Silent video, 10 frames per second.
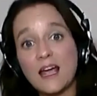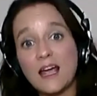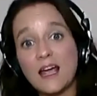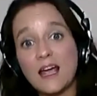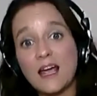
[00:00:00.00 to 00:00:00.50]

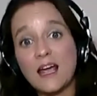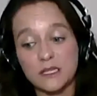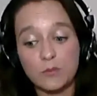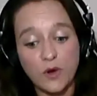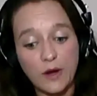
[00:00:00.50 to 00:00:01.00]
and I went
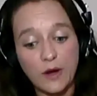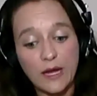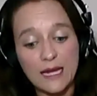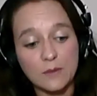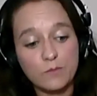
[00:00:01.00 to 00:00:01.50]
to the
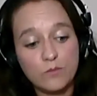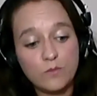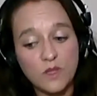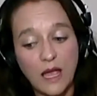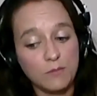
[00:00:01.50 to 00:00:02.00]
library, public
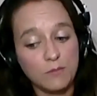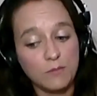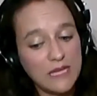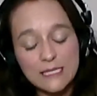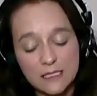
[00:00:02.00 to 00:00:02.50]
library, and
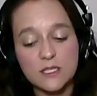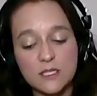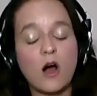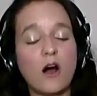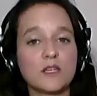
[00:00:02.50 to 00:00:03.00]
I
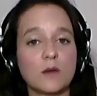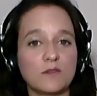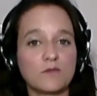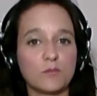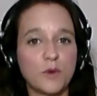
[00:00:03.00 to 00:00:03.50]
immediately
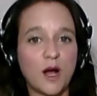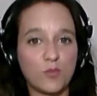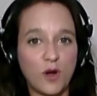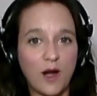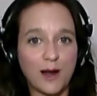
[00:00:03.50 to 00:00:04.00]
saw something
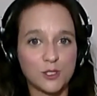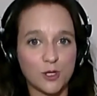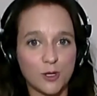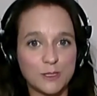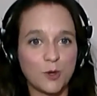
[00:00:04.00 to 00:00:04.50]
from Bob
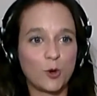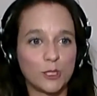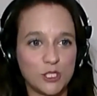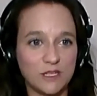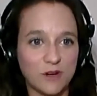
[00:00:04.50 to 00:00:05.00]
Proctor, his
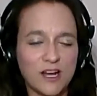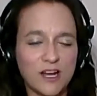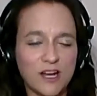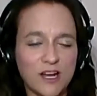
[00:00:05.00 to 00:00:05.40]
goal achiever.